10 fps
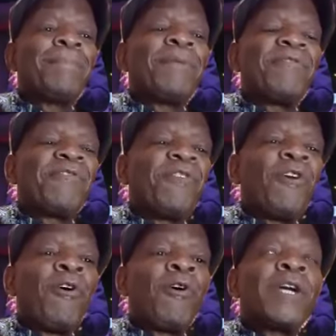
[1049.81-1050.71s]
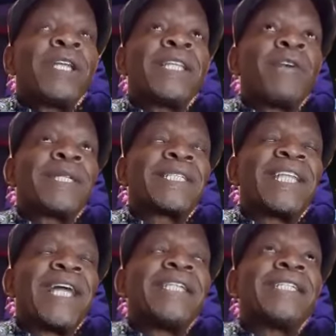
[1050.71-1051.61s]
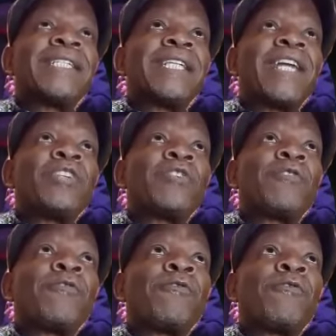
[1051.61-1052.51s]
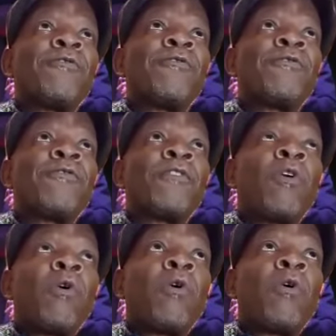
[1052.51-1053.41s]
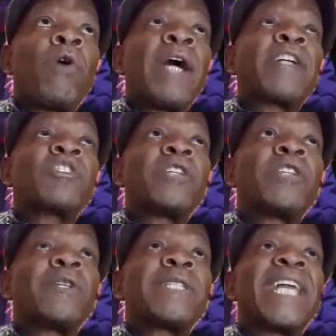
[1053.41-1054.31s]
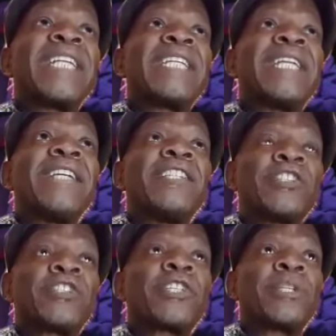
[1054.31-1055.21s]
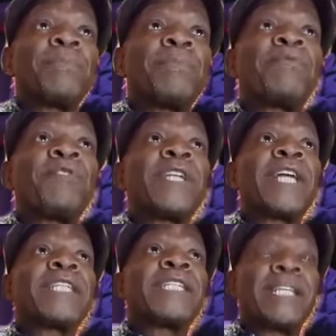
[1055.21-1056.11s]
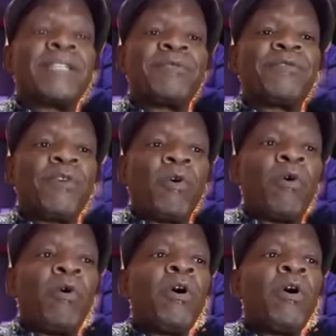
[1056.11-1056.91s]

before that was 1994, actually, that was 1993, before 1994.